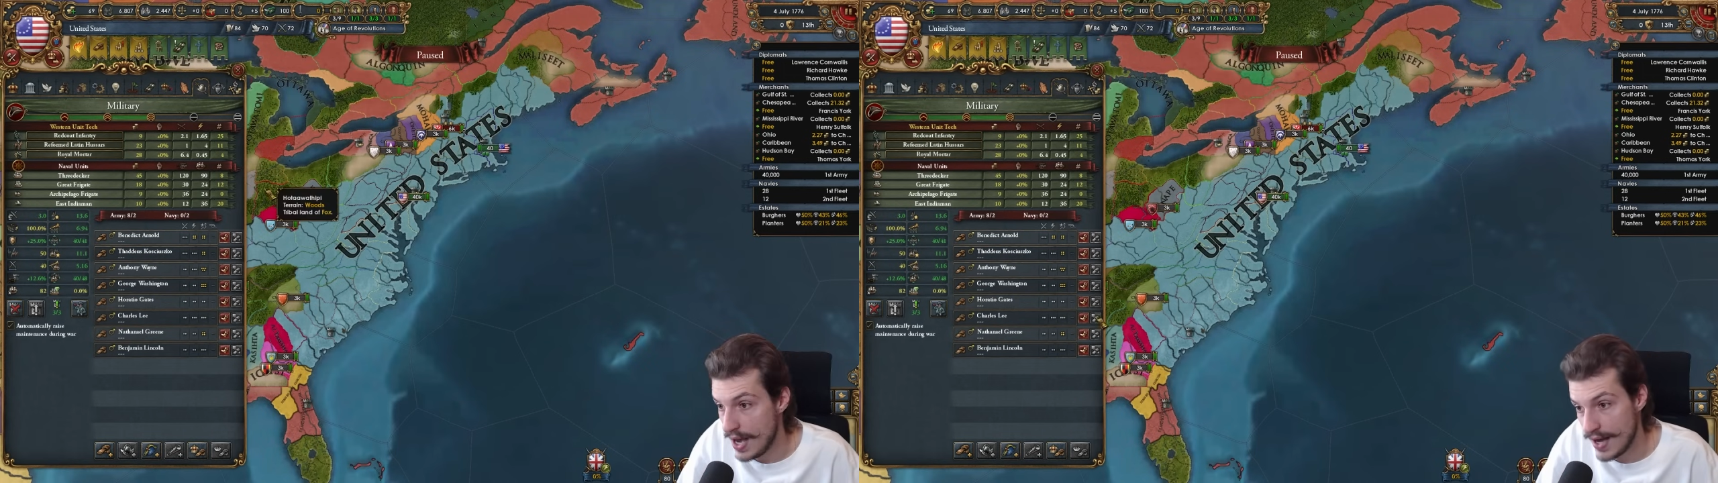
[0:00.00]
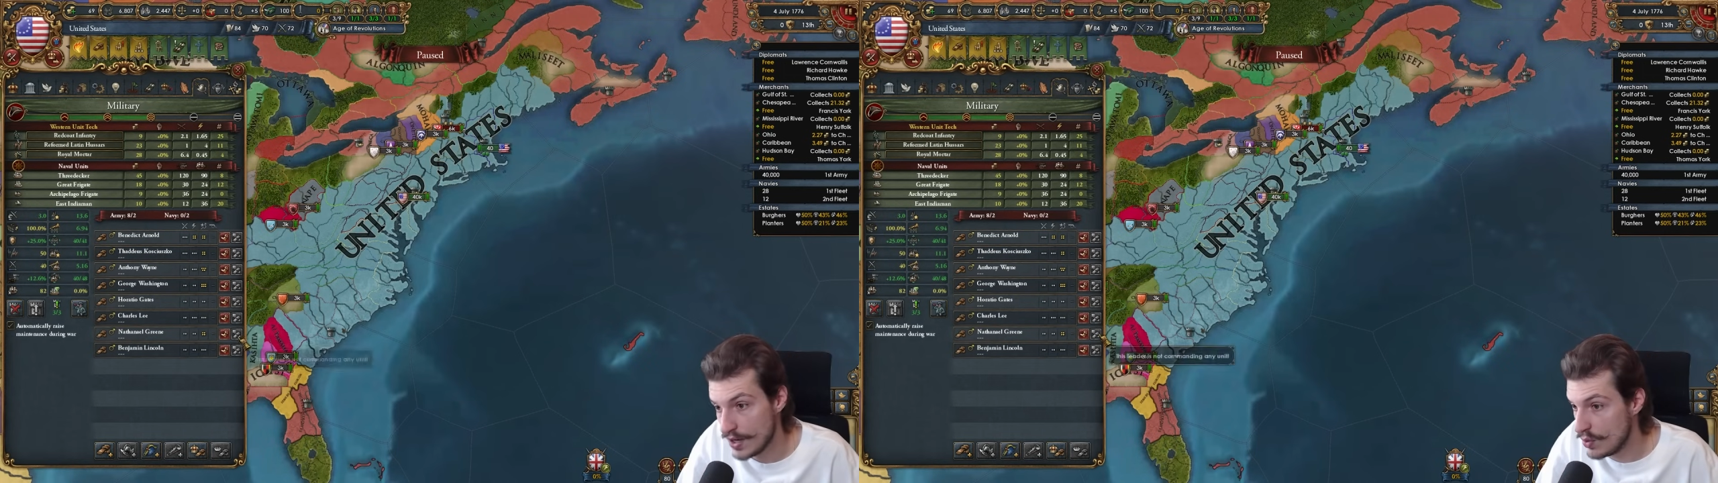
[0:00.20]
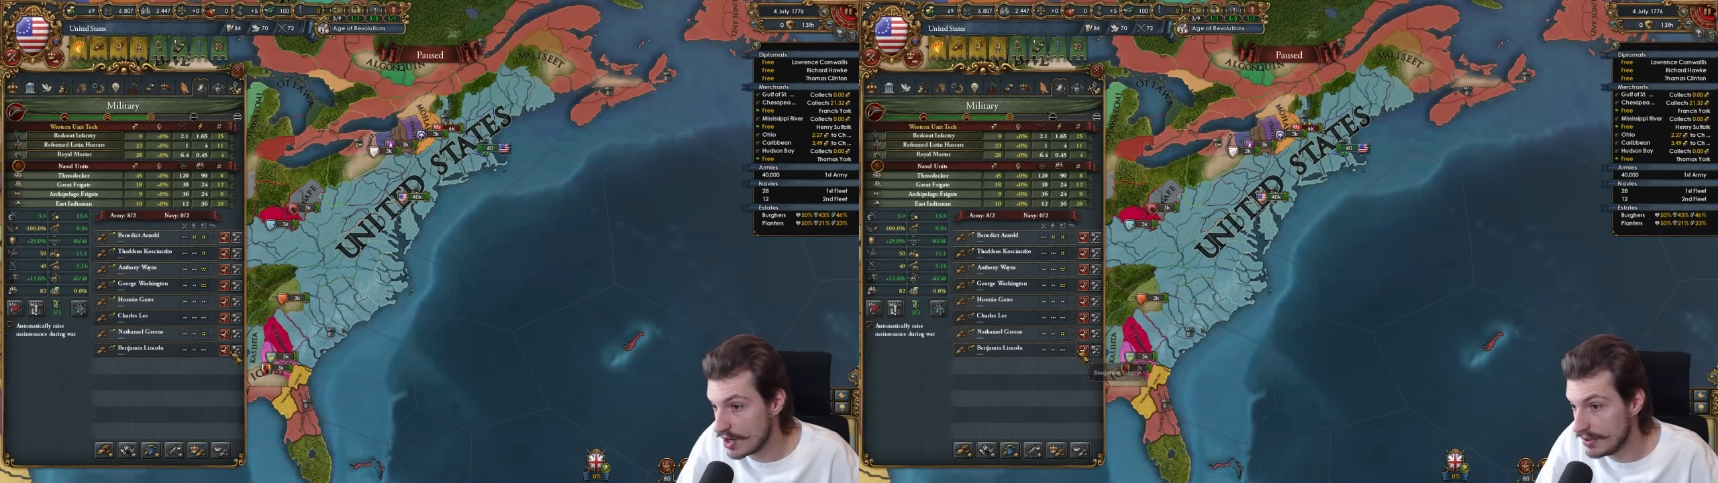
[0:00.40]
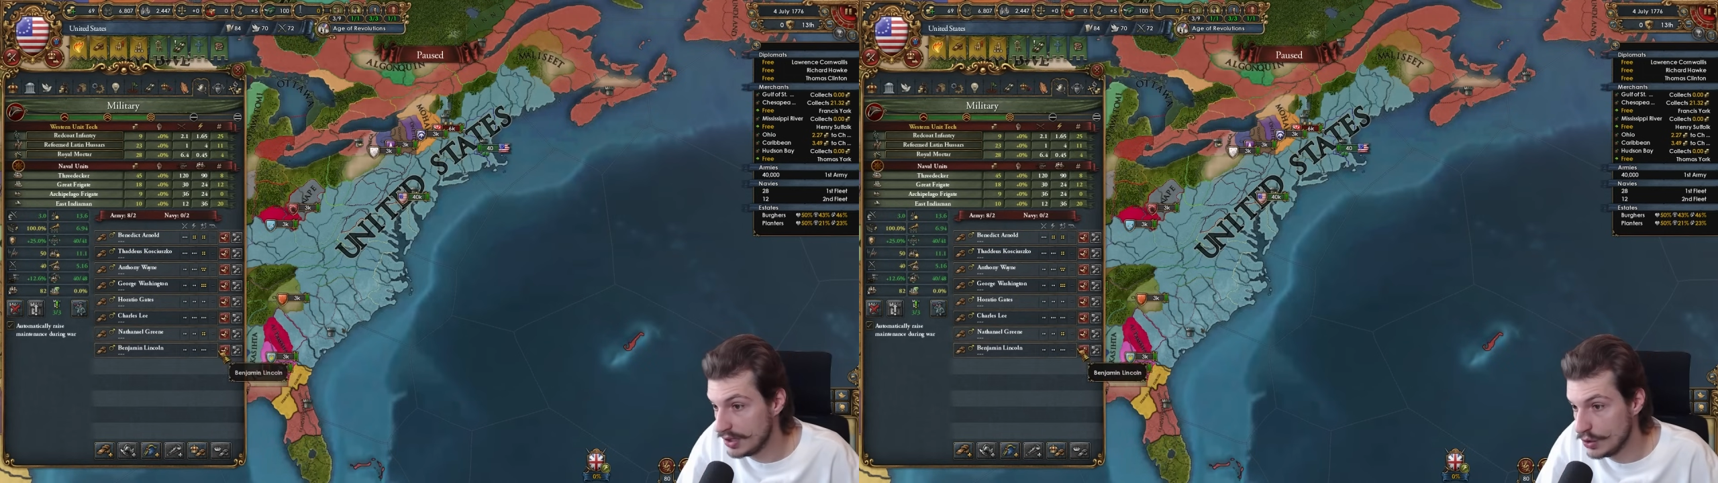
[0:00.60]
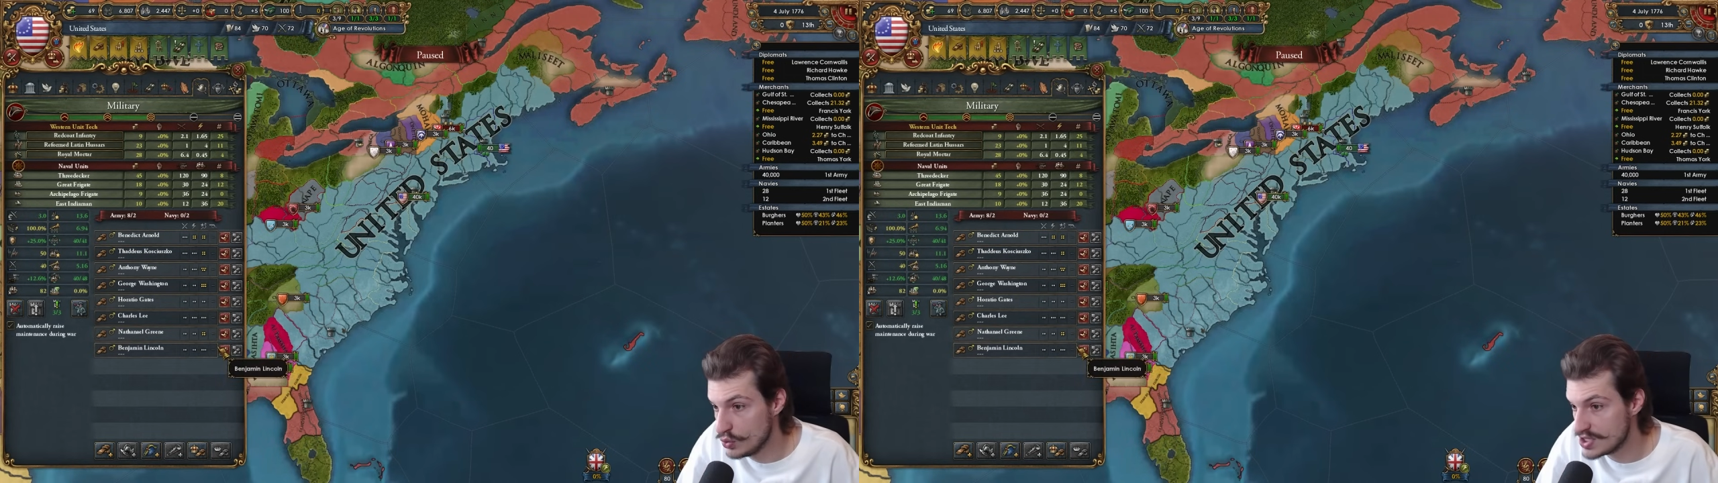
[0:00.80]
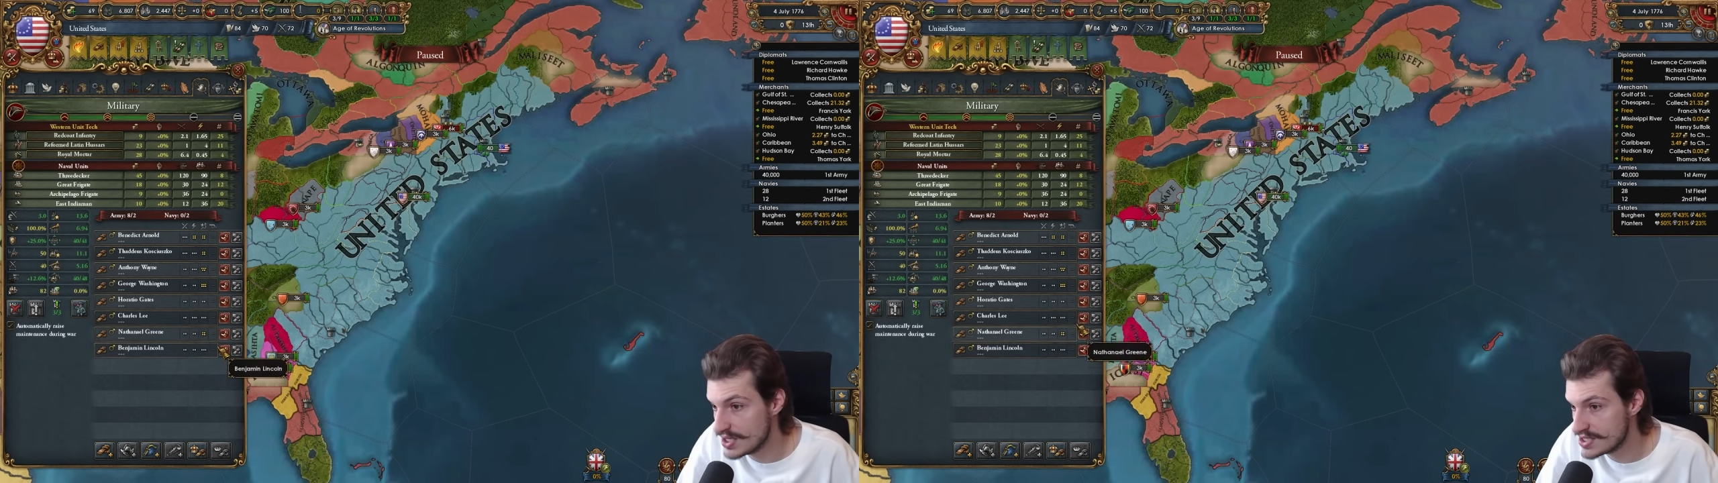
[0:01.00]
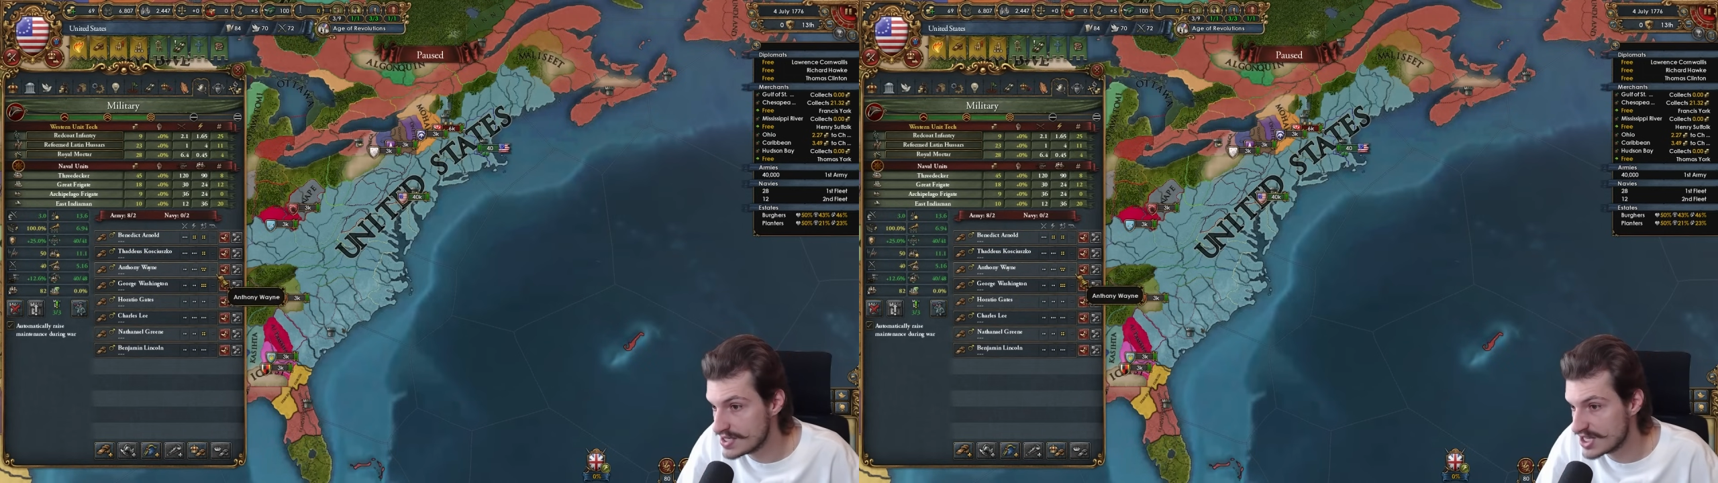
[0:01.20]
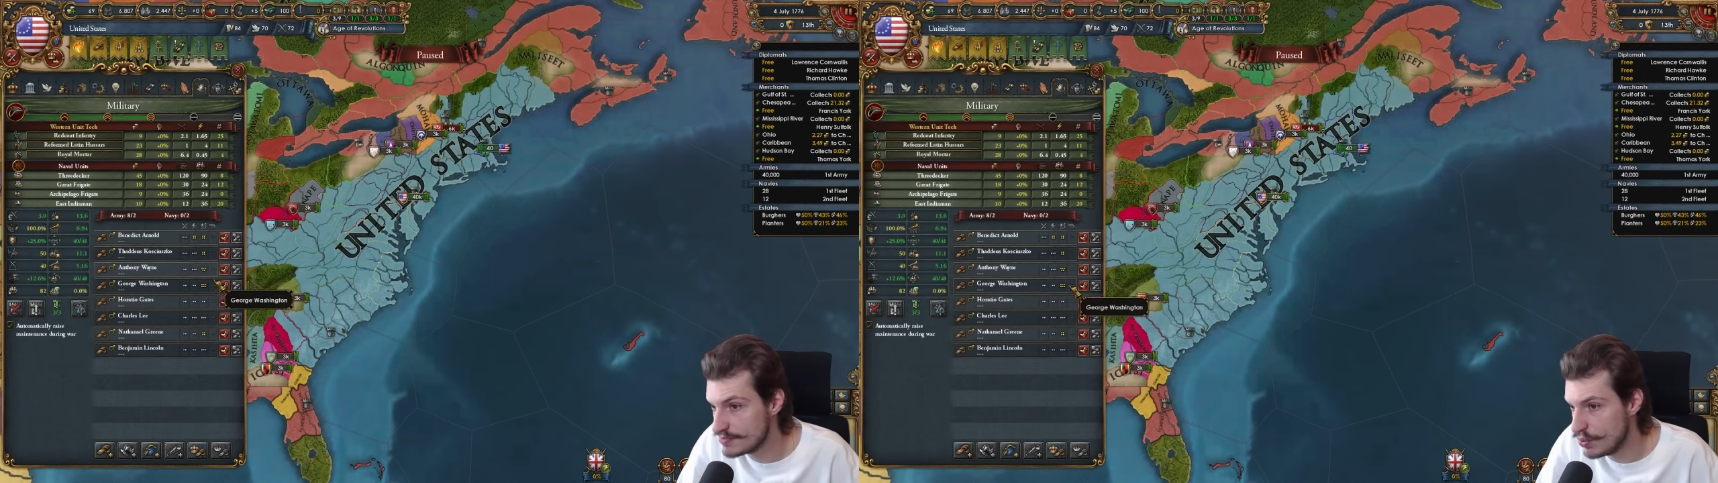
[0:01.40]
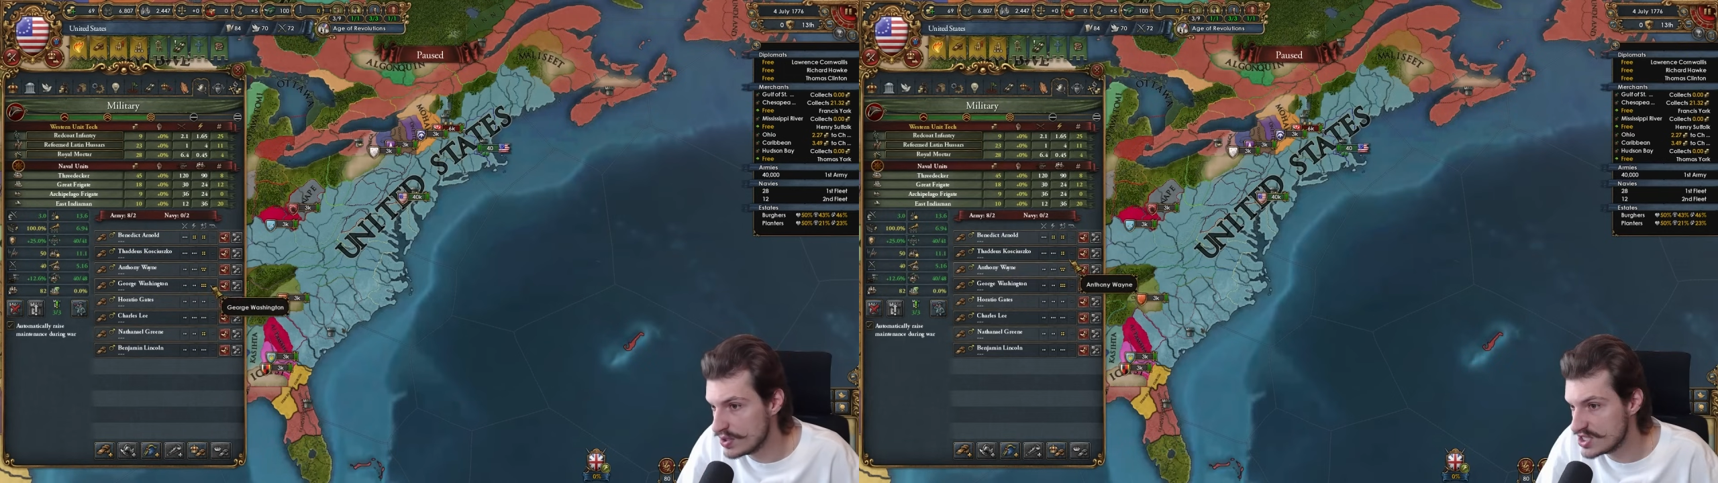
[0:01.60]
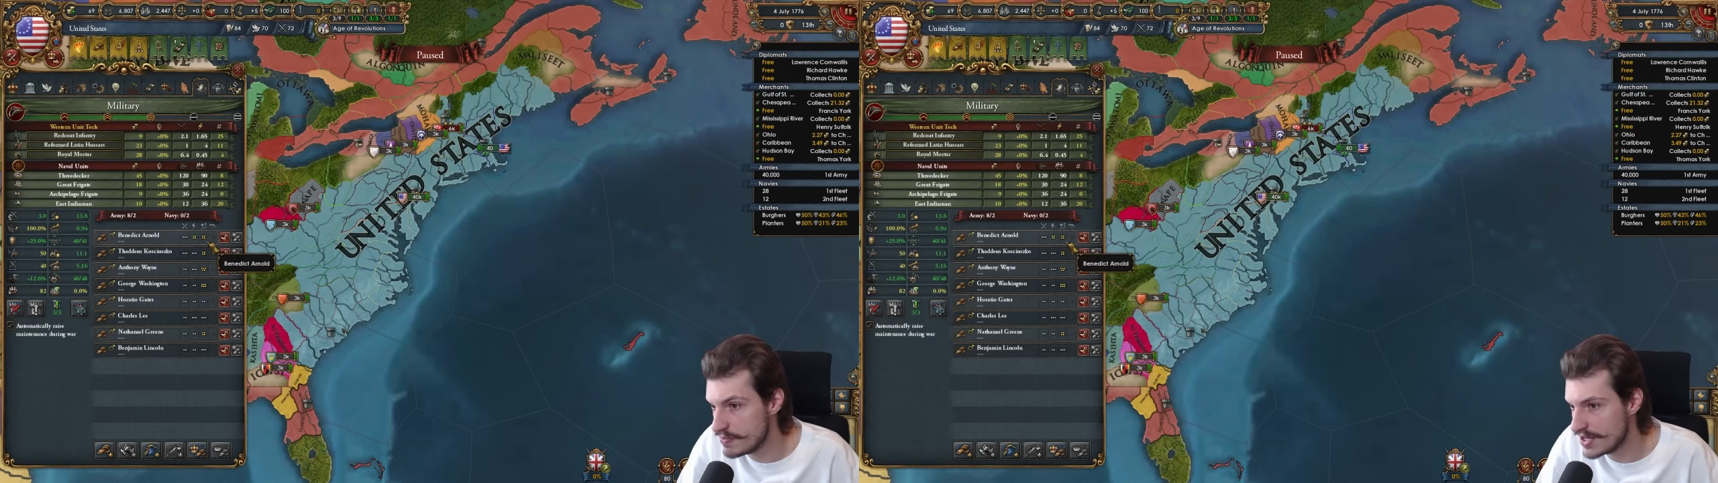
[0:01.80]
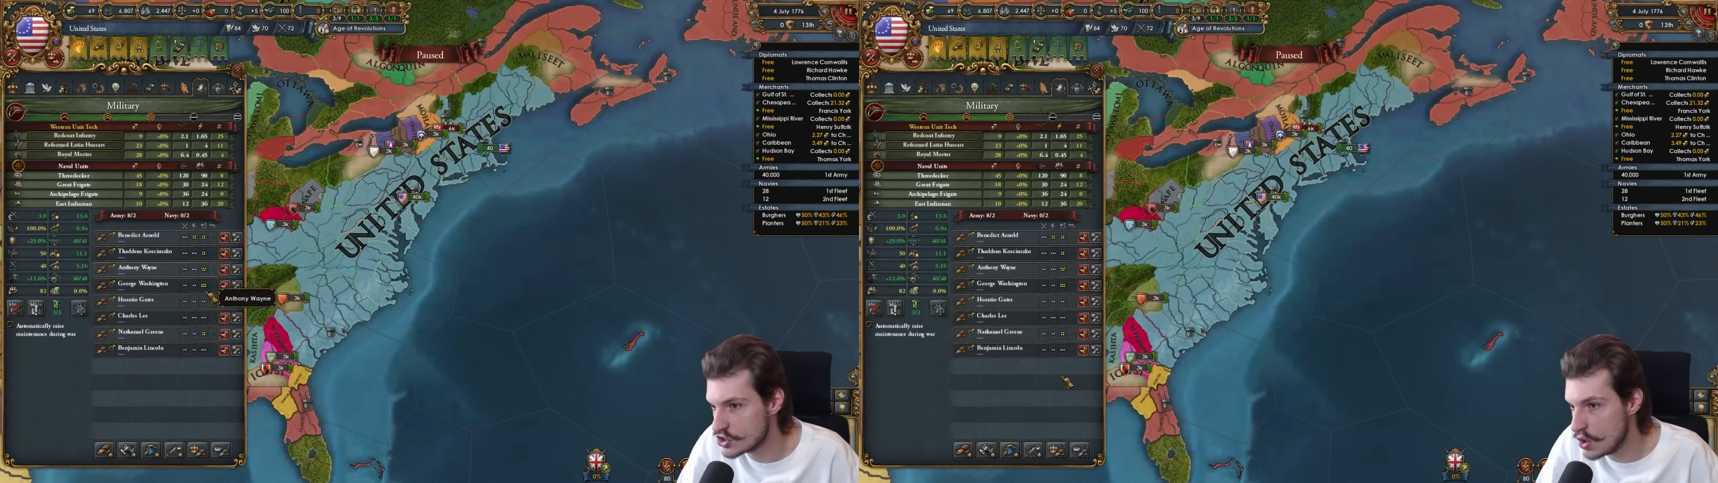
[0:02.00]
I don't want to be losing 6 points, man.